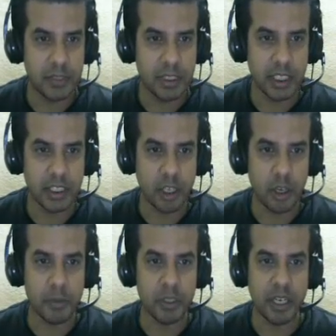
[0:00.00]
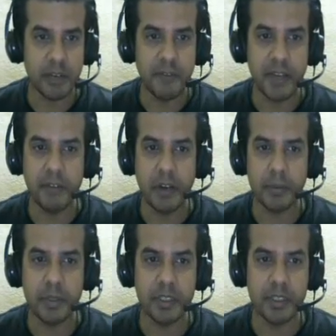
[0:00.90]
There are 5
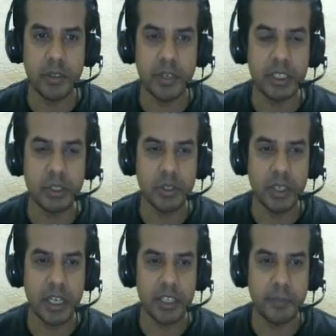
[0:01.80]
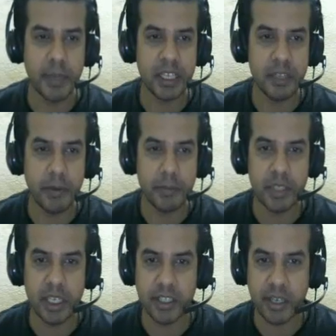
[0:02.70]
options. So as usual, I'll pick the
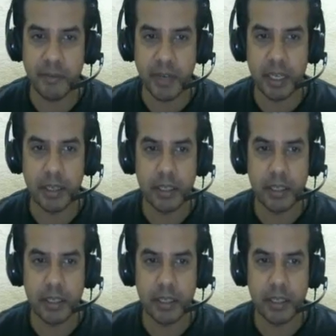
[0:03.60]
website traffic,